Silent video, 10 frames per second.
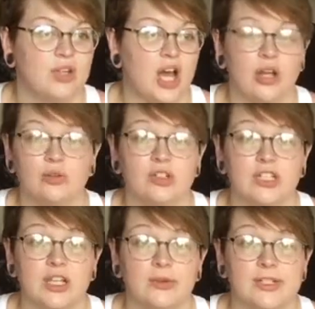I don't really
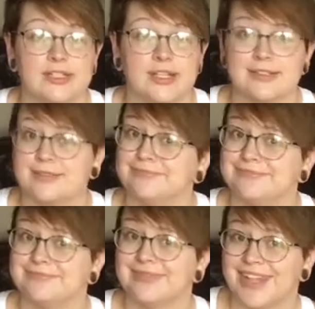care what he says,
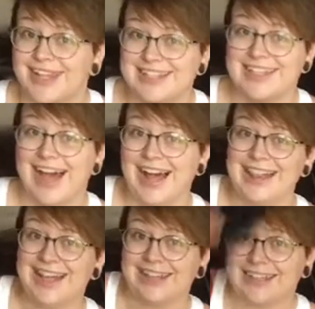because I
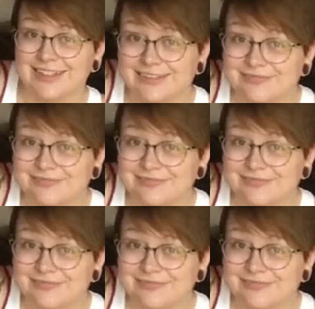like it.